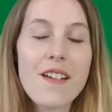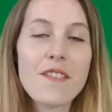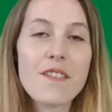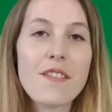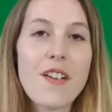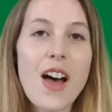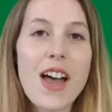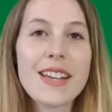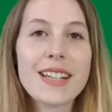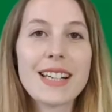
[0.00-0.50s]

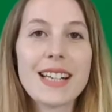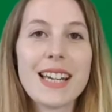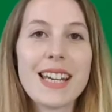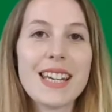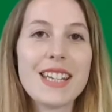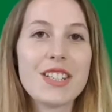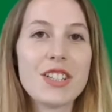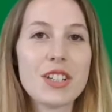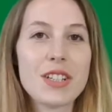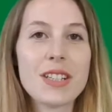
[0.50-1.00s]

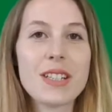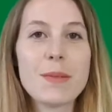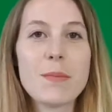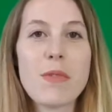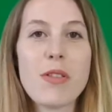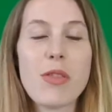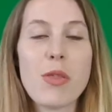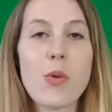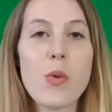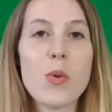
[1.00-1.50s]
Finally, just some
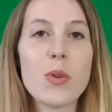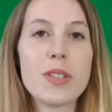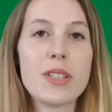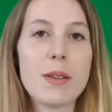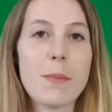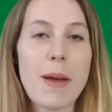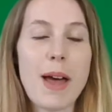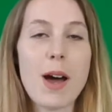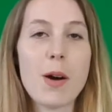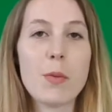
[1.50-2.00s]
thoughts
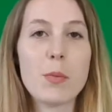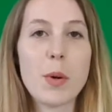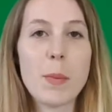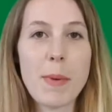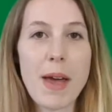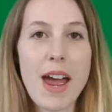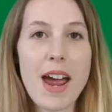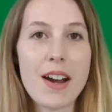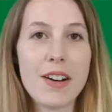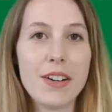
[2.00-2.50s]
about
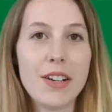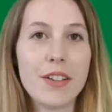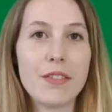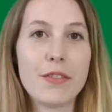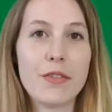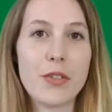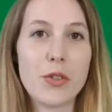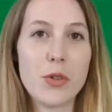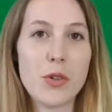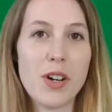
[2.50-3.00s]
preparing
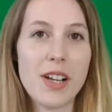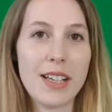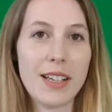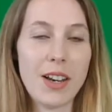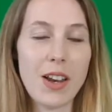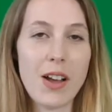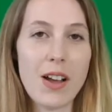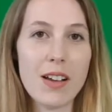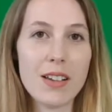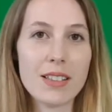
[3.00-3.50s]
for a
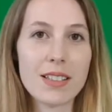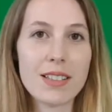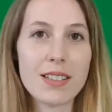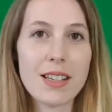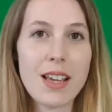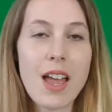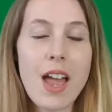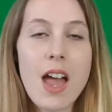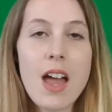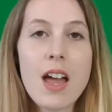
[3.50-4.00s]

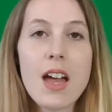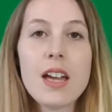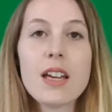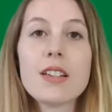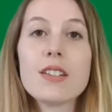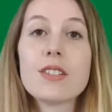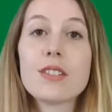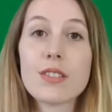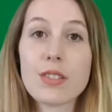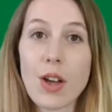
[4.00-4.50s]
class.
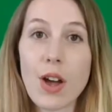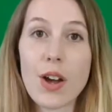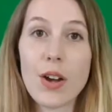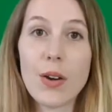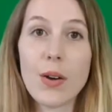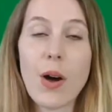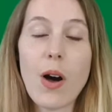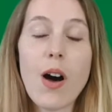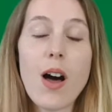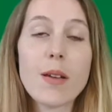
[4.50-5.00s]

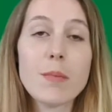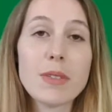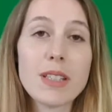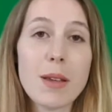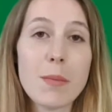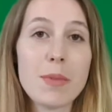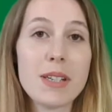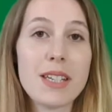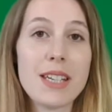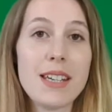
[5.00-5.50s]
So I'm
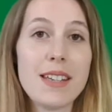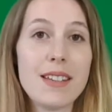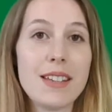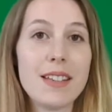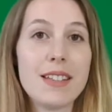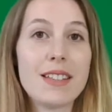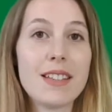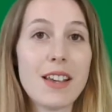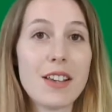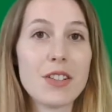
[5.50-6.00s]
somebody
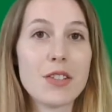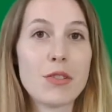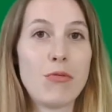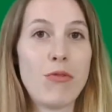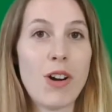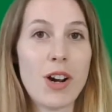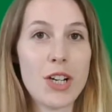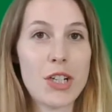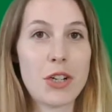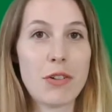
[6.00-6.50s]
that does
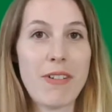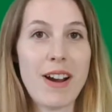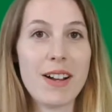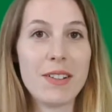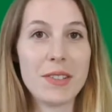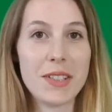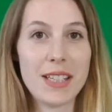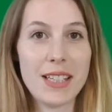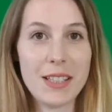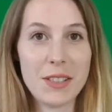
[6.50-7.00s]
rush
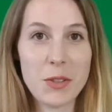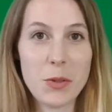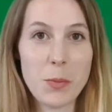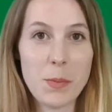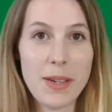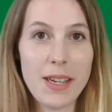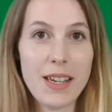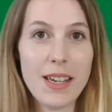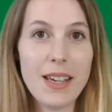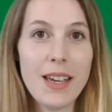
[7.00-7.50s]
around a little
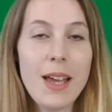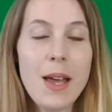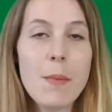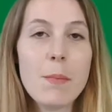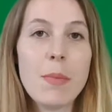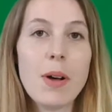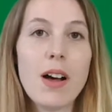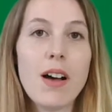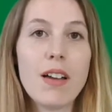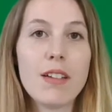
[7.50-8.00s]
bit,
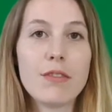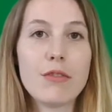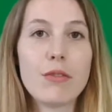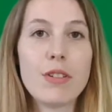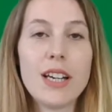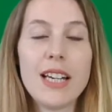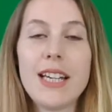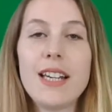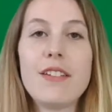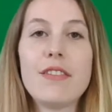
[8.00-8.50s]
but I've
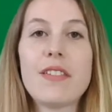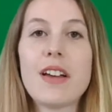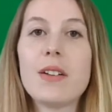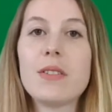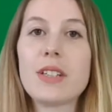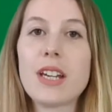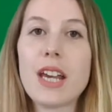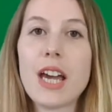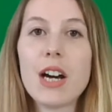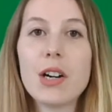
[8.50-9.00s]
really
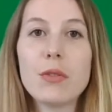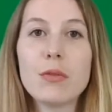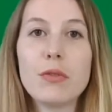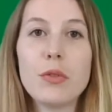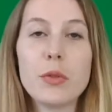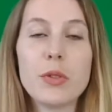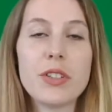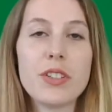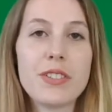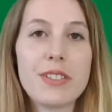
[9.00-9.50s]
found it
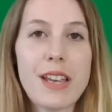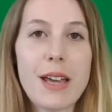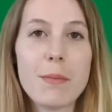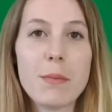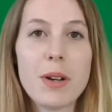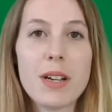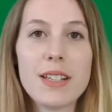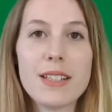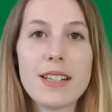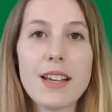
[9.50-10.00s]
helpful to set
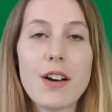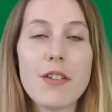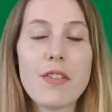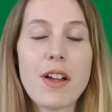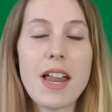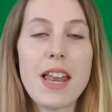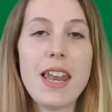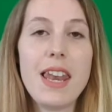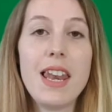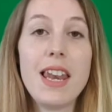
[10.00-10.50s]
myself
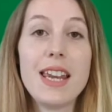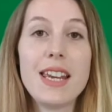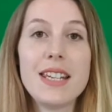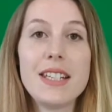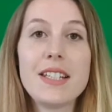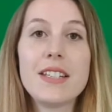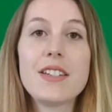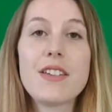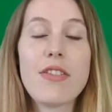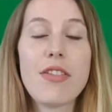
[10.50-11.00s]
at
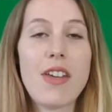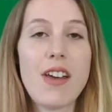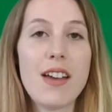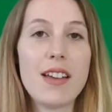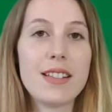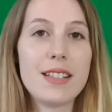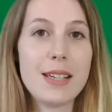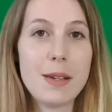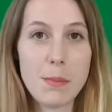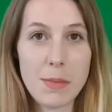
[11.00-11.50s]
least
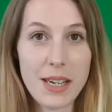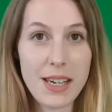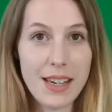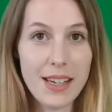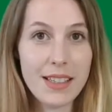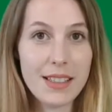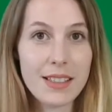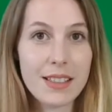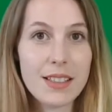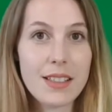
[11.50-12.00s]
30
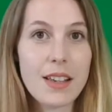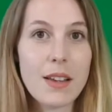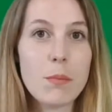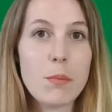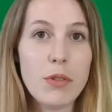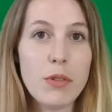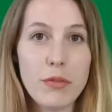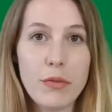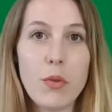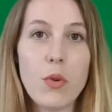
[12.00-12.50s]
minutes
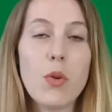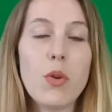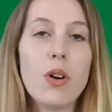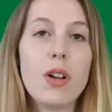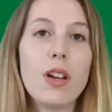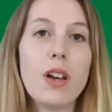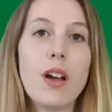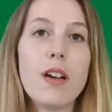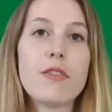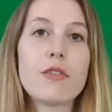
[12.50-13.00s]
before a
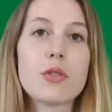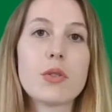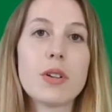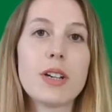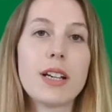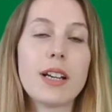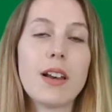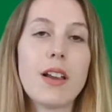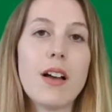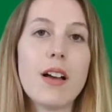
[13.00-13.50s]
life
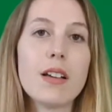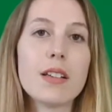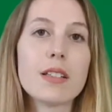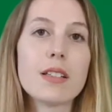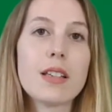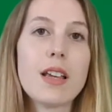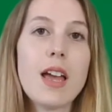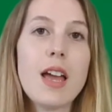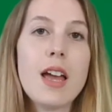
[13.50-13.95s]
drawing class.